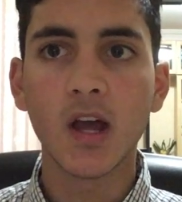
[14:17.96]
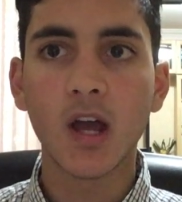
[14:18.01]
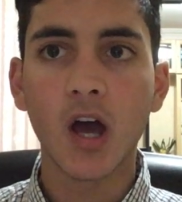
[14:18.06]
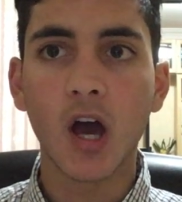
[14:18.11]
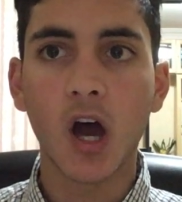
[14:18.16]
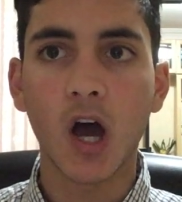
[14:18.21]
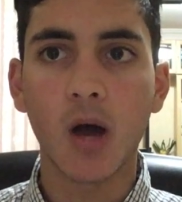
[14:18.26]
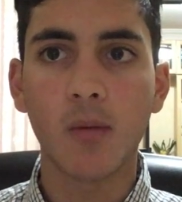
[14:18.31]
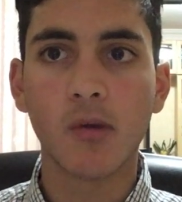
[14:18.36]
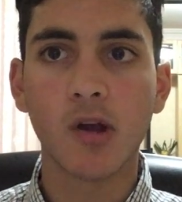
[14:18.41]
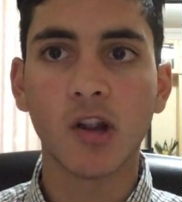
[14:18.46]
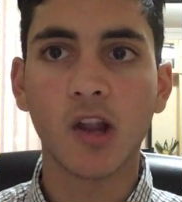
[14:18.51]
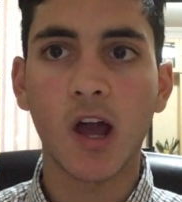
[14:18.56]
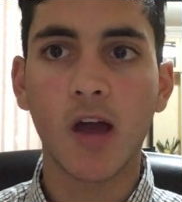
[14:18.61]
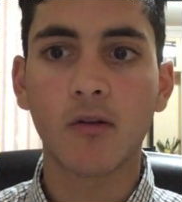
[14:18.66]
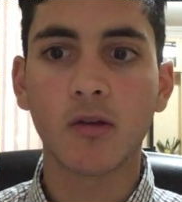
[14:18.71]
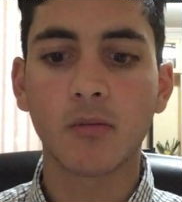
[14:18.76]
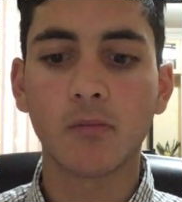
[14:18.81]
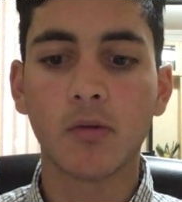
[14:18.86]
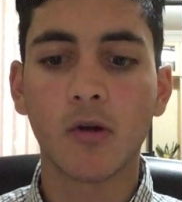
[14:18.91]

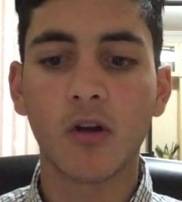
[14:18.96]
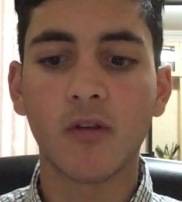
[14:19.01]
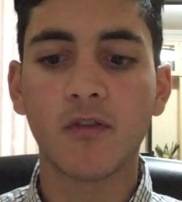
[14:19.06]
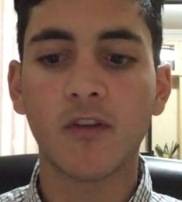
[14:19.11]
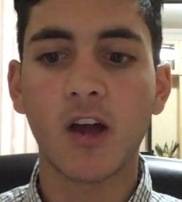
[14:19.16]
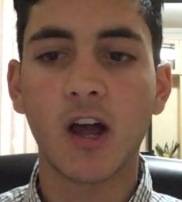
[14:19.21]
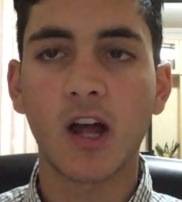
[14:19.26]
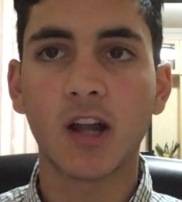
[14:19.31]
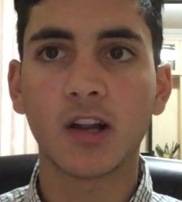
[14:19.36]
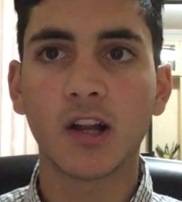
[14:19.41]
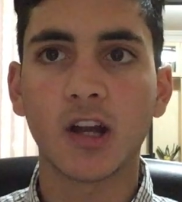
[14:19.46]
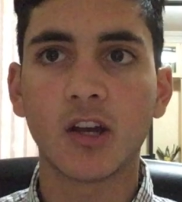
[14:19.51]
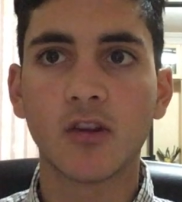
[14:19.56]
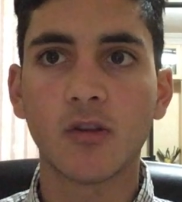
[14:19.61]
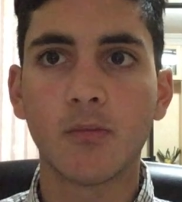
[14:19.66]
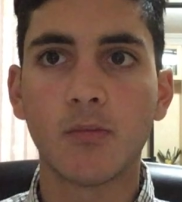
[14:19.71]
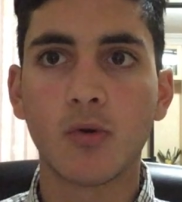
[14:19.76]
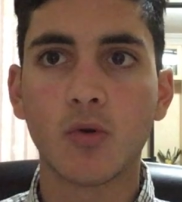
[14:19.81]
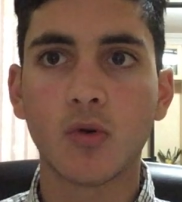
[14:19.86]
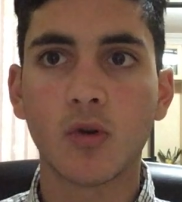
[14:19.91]
Allowing both Adelaide and
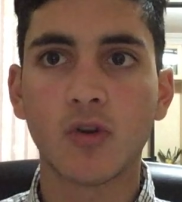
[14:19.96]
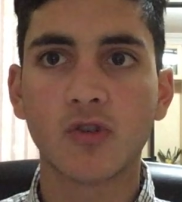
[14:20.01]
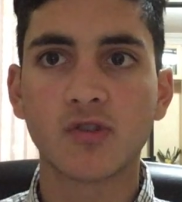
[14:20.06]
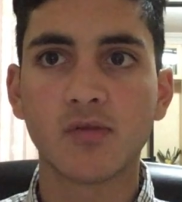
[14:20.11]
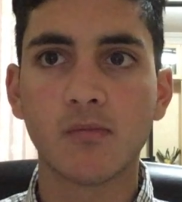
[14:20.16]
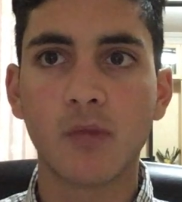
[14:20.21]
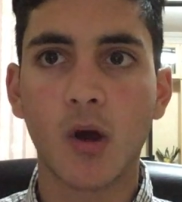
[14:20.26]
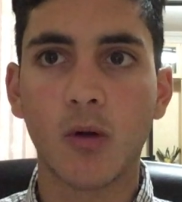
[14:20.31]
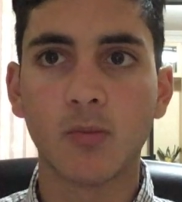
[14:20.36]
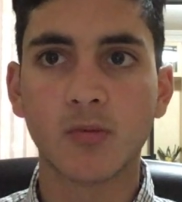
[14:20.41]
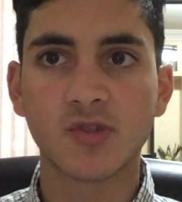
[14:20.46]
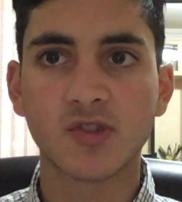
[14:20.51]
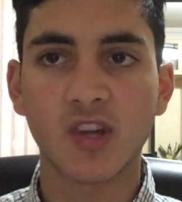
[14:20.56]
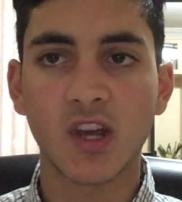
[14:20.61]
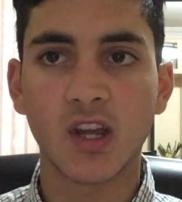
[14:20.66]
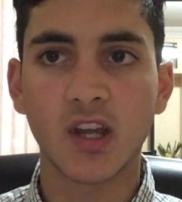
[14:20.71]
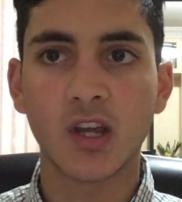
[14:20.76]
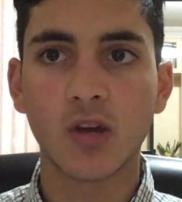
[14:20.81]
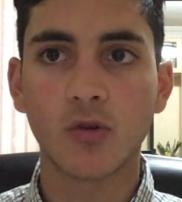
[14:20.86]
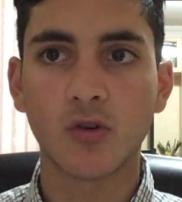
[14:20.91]
the Bulldogs and Melbourne
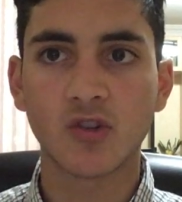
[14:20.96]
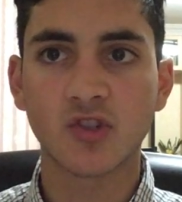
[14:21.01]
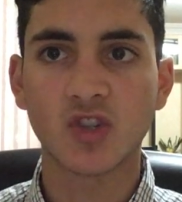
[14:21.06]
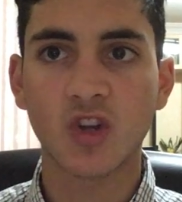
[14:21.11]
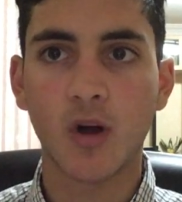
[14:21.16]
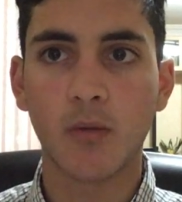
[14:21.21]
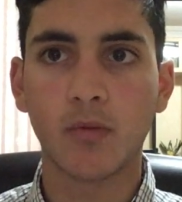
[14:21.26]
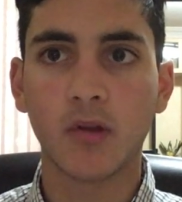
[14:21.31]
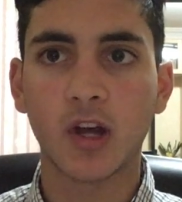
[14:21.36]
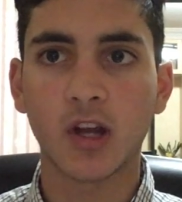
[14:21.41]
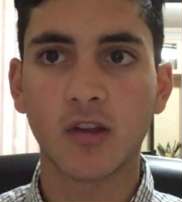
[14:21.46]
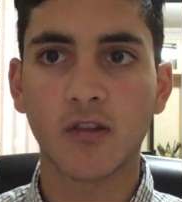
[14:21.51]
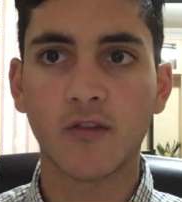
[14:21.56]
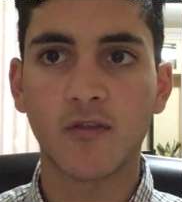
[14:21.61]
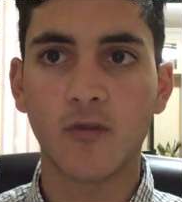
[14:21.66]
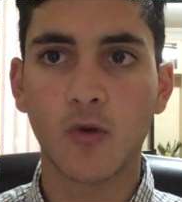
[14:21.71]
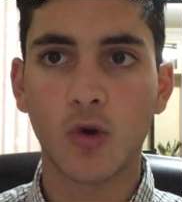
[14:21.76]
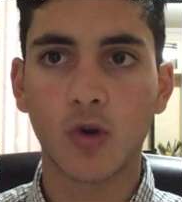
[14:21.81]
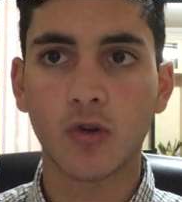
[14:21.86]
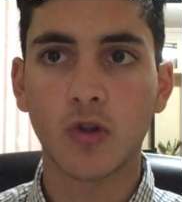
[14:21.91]
St Kilda start playing at the
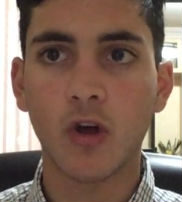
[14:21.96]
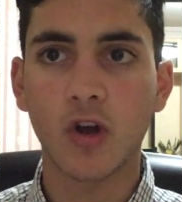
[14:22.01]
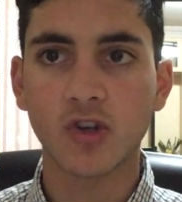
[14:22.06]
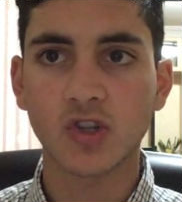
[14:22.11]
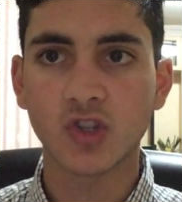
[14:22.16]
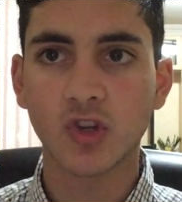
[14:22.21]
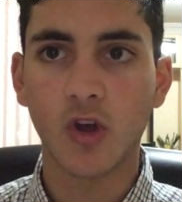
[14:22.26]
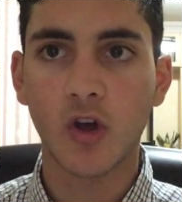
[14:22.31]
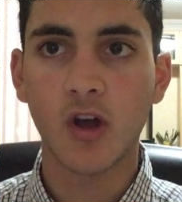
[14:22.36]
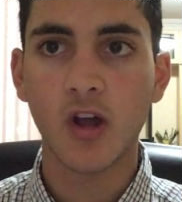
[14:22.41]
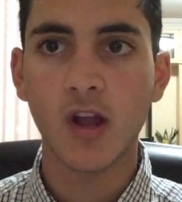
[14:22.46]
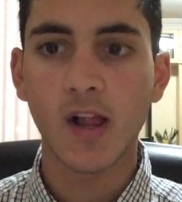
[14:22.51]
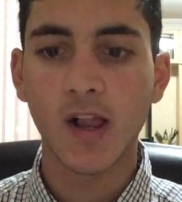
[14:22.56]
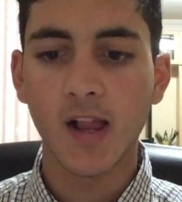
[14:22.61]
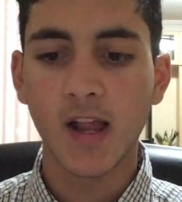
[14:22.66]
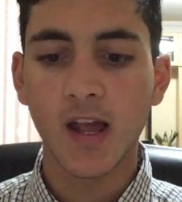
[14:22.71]
4 o'clock slot.